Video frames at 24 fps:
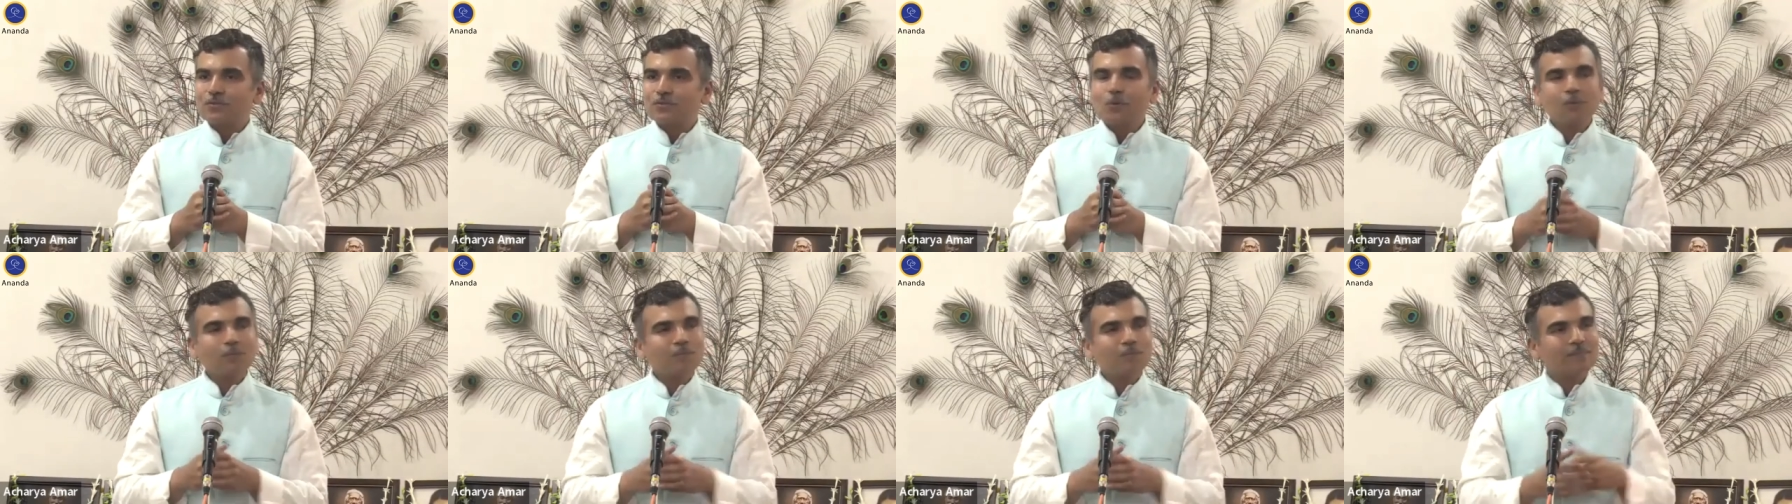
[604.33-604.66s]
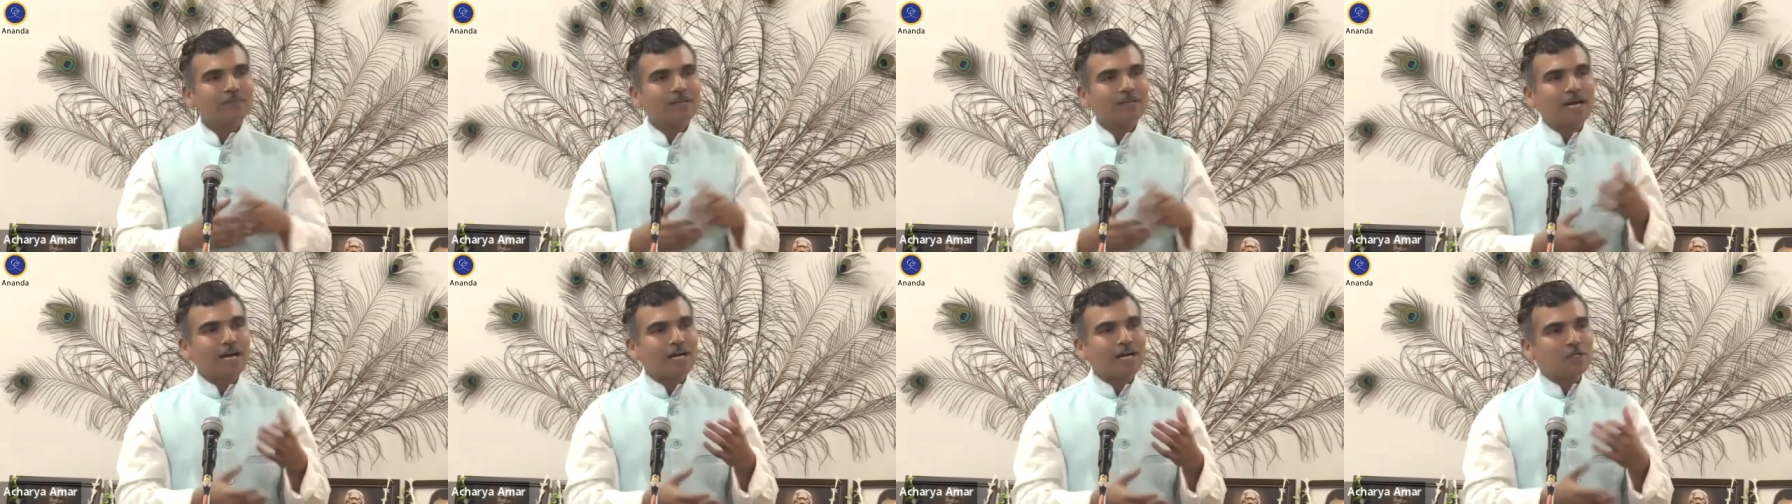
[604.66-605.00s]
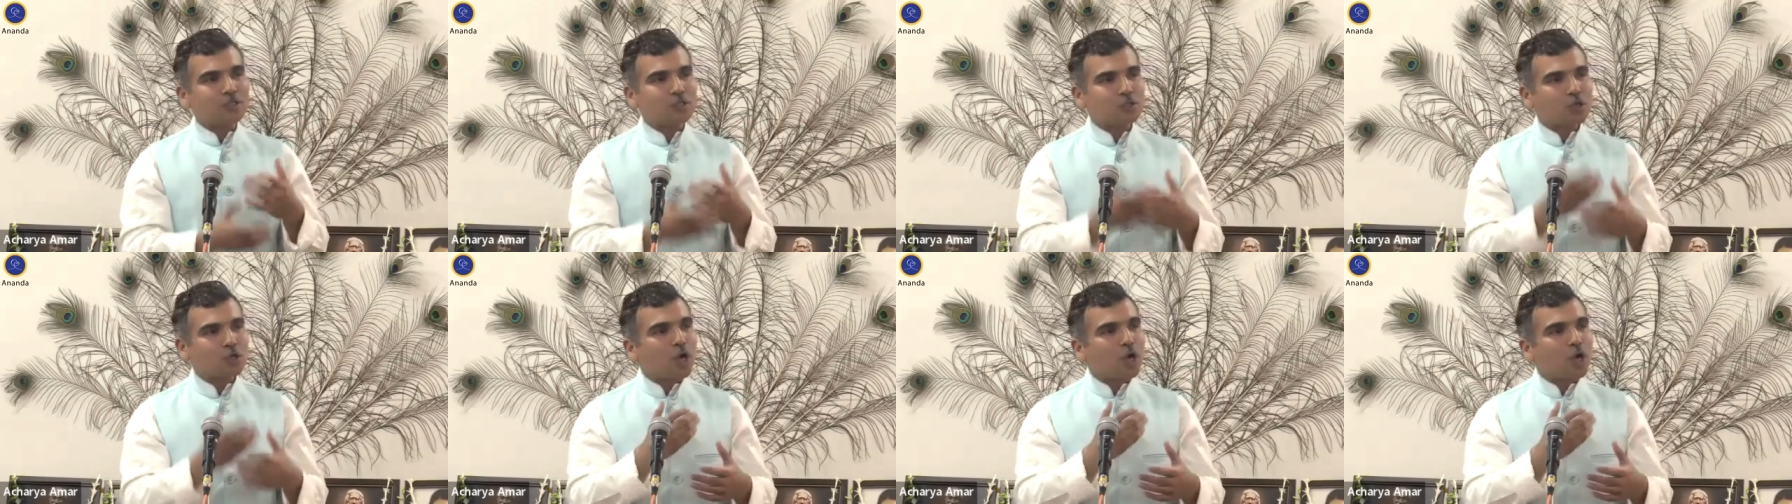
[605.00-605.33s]
So
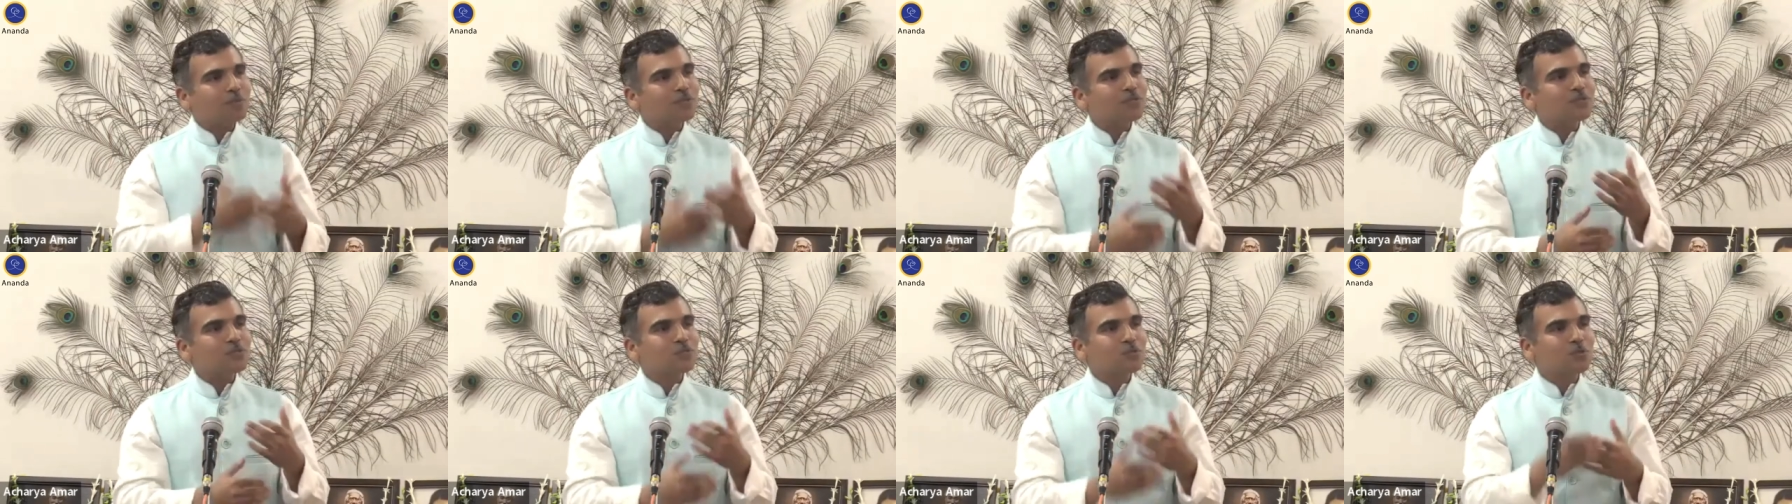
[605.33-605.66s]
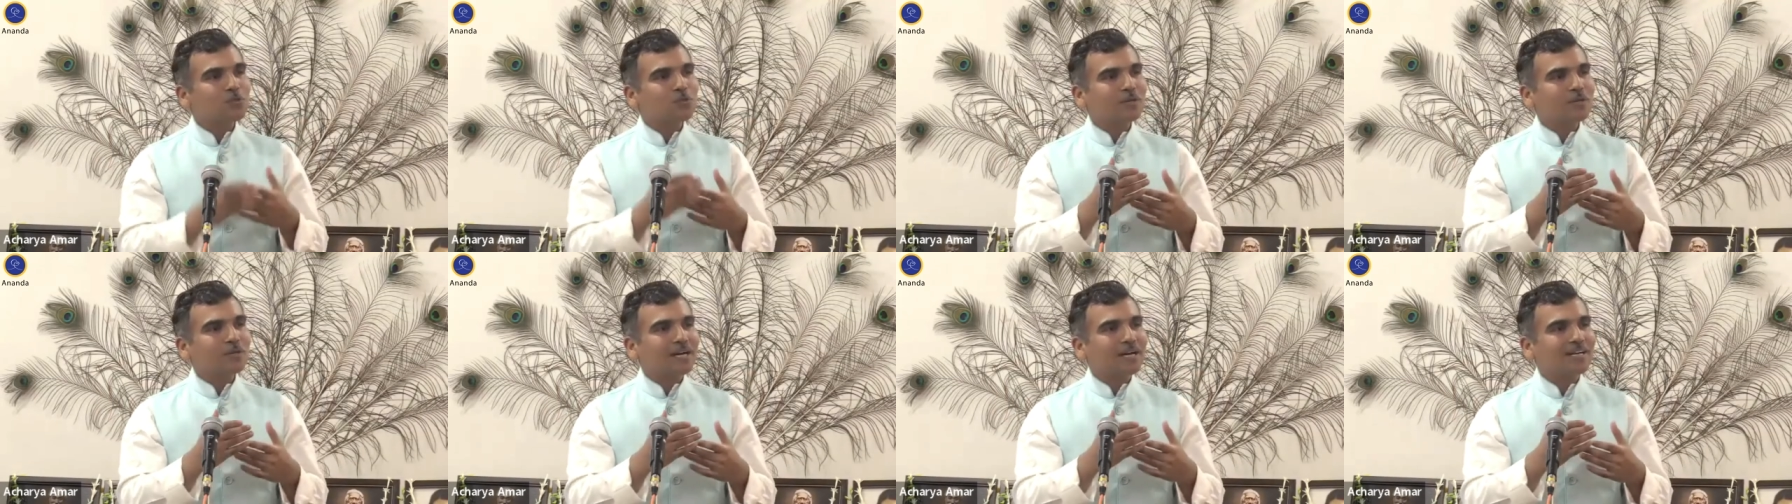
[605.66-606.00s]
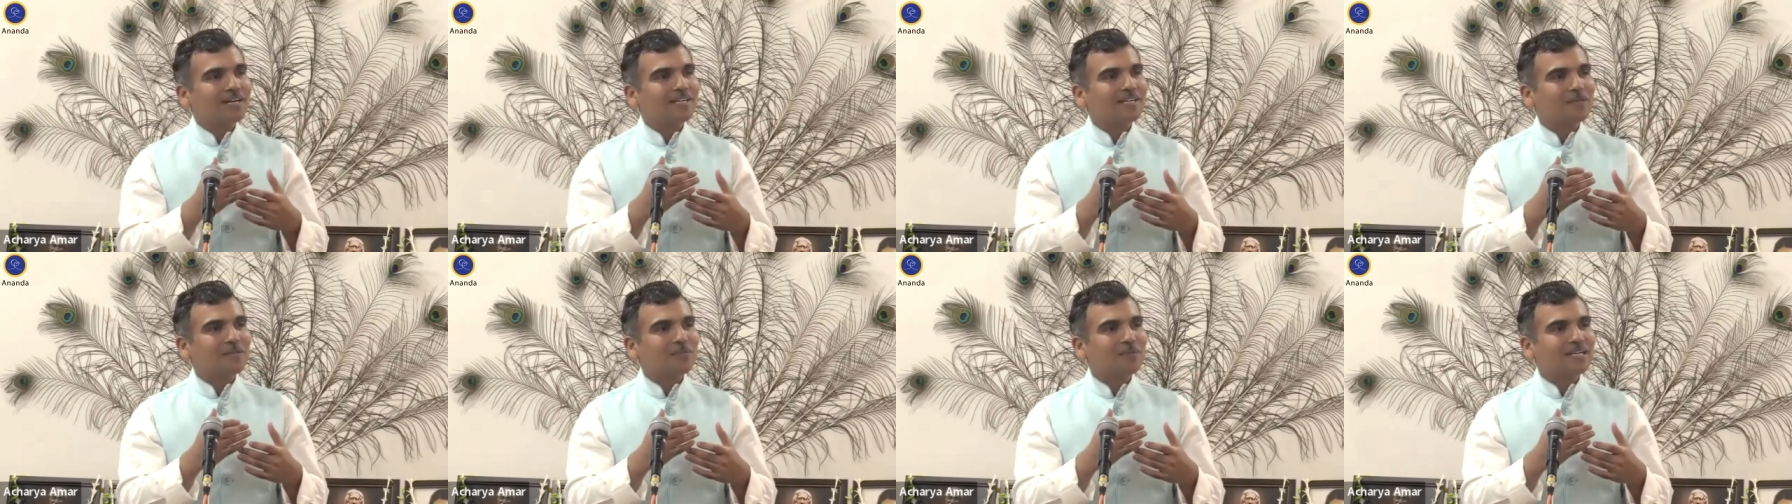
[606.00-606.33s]
our job is
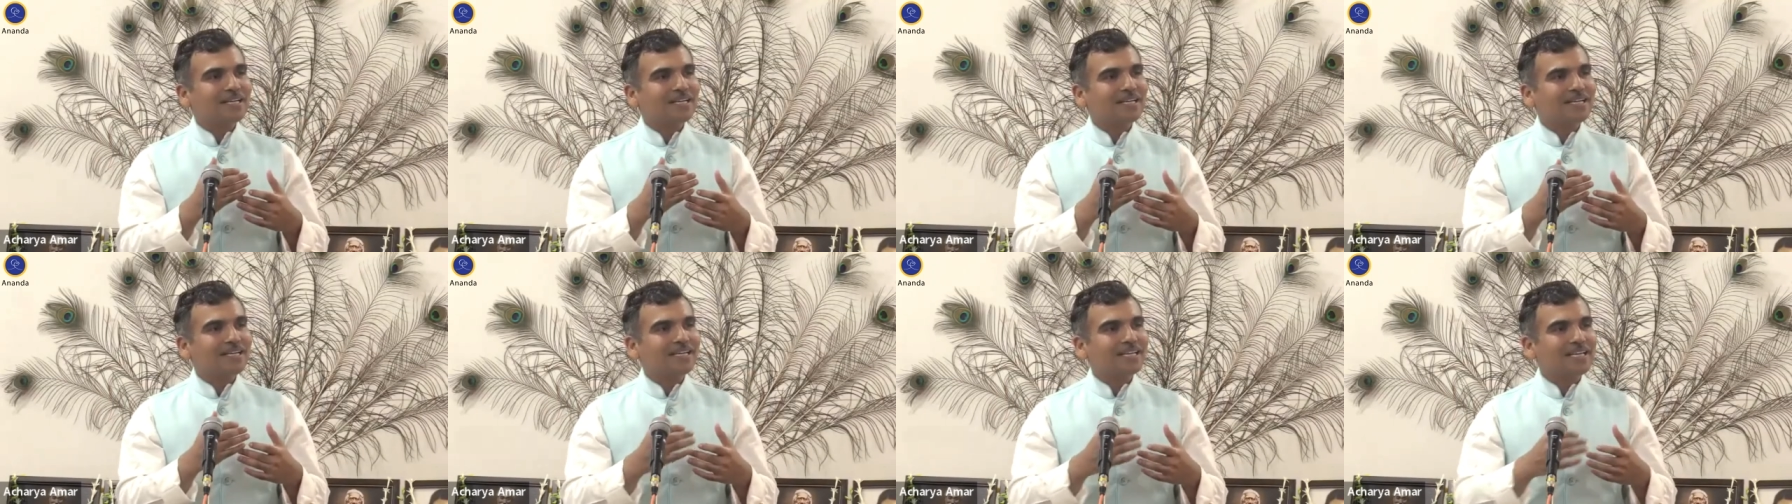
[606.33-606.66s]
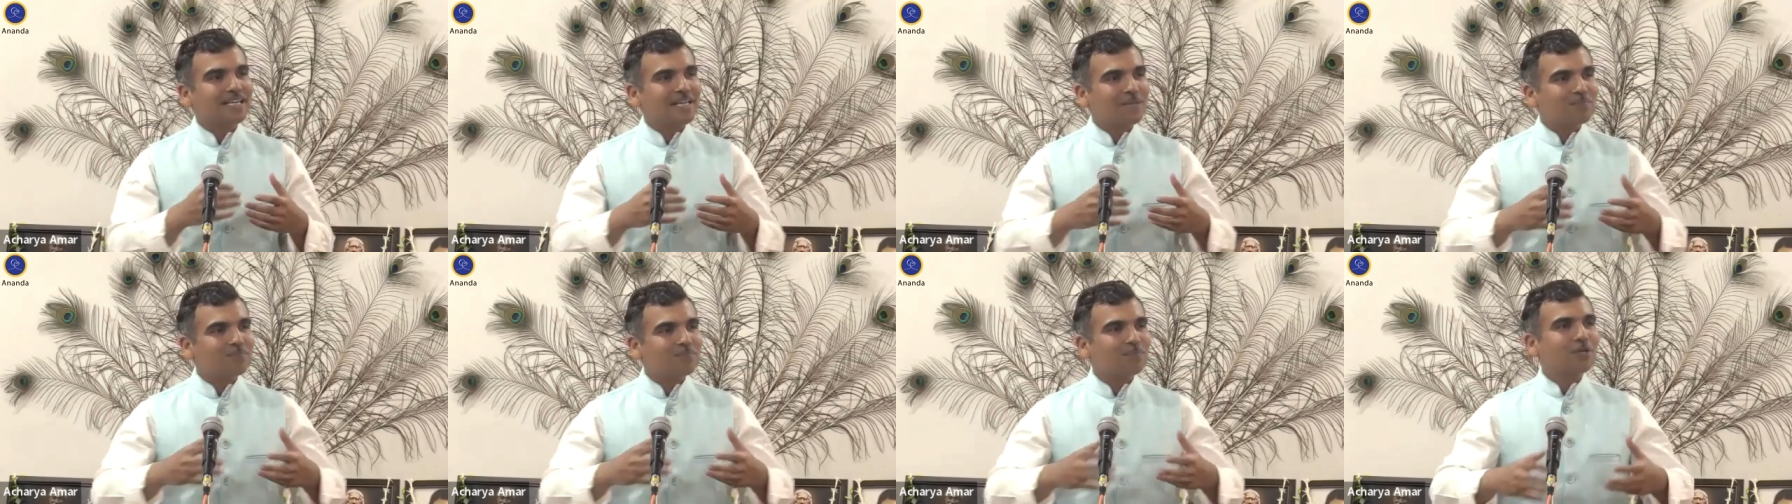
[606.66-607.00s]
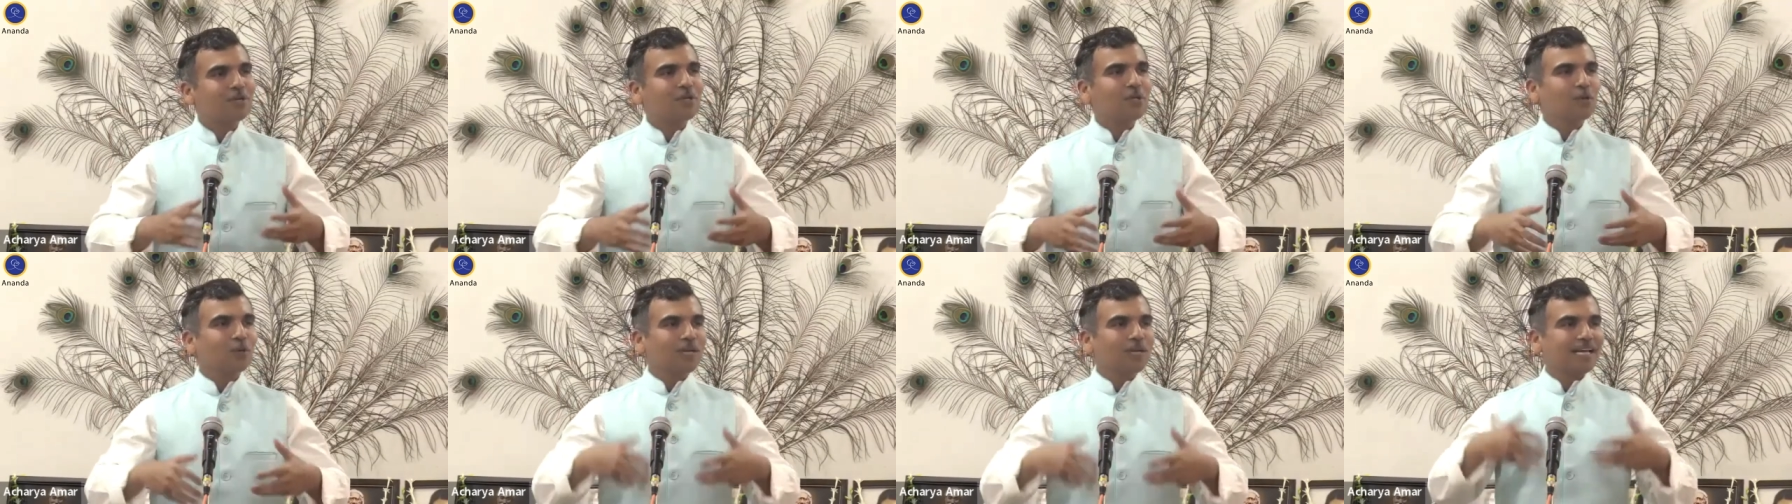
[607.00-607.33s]
to ultimately
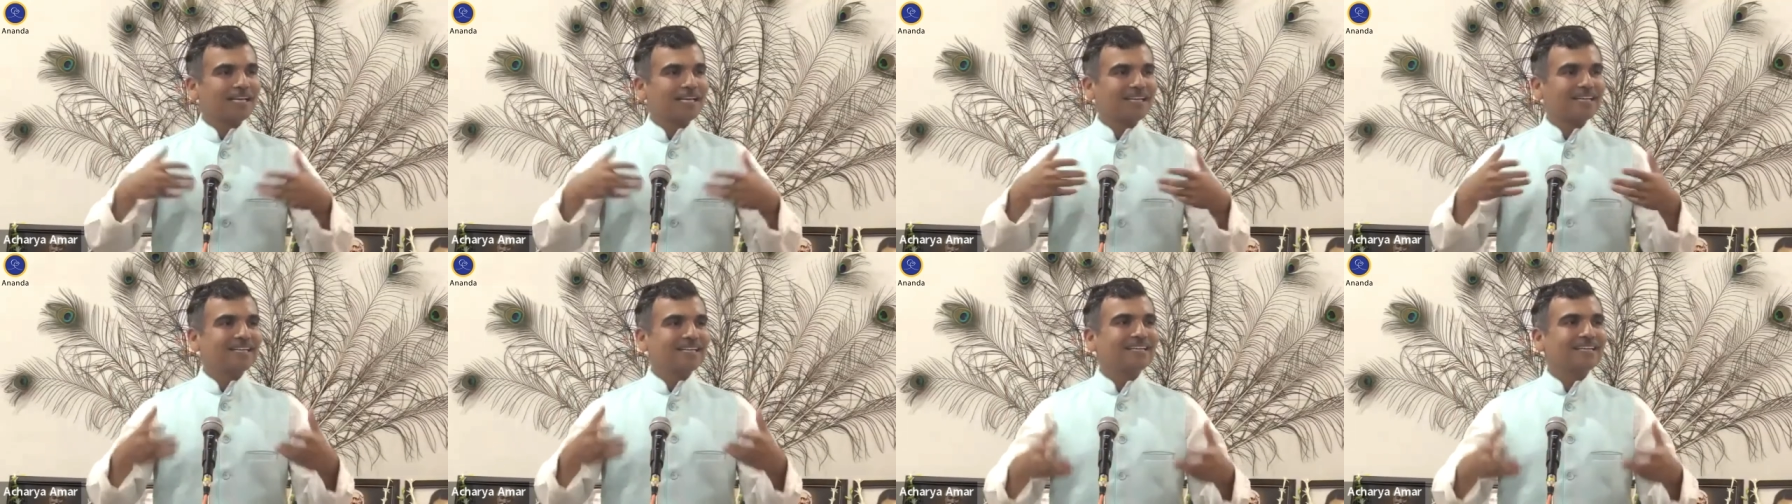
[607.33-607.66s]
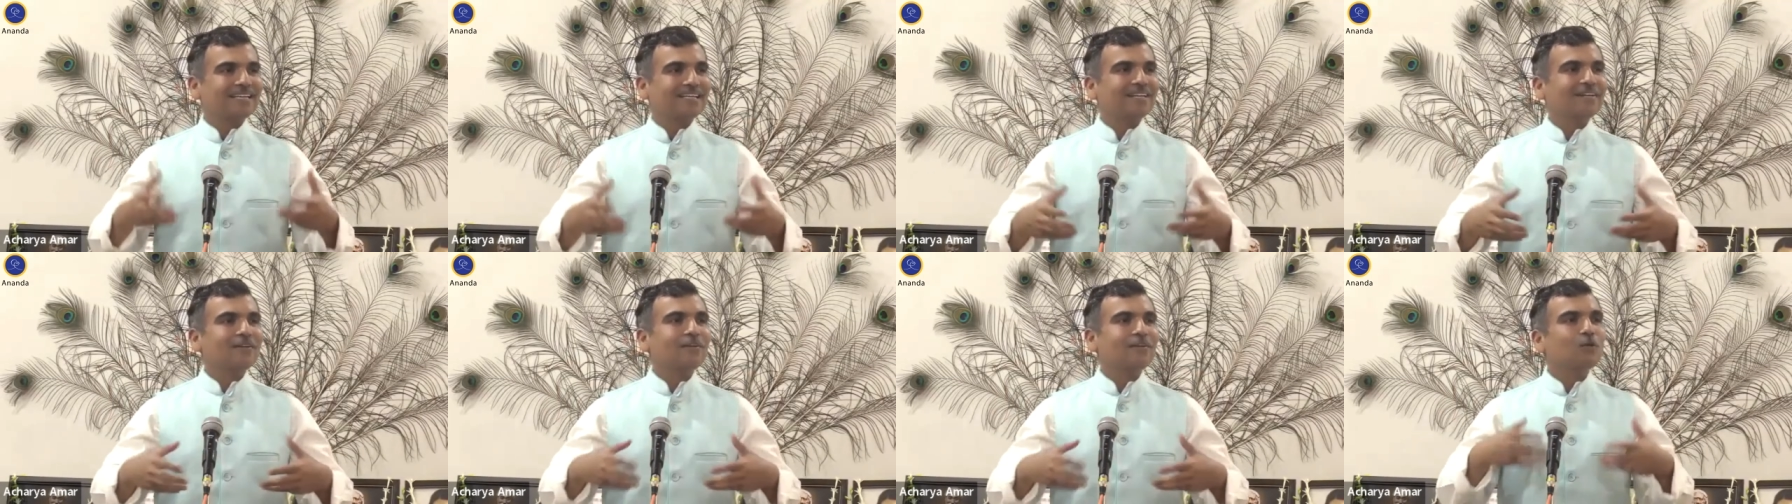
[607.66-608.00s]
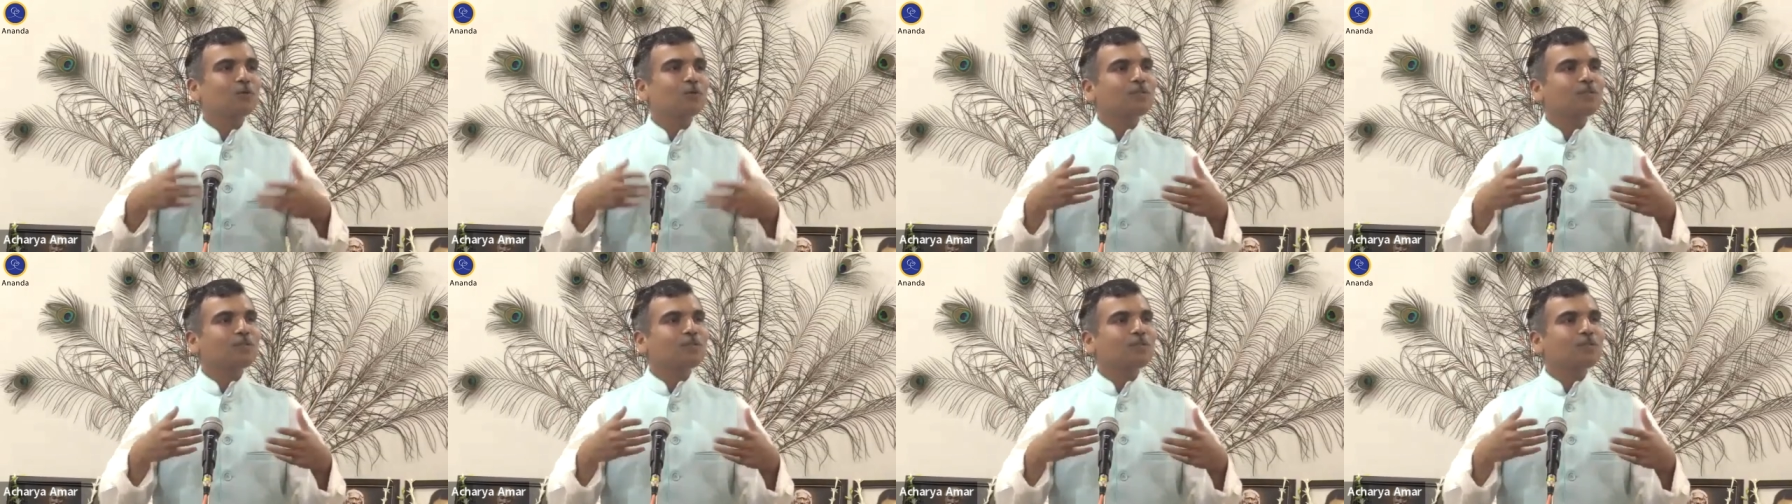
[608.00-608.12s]
keep tuning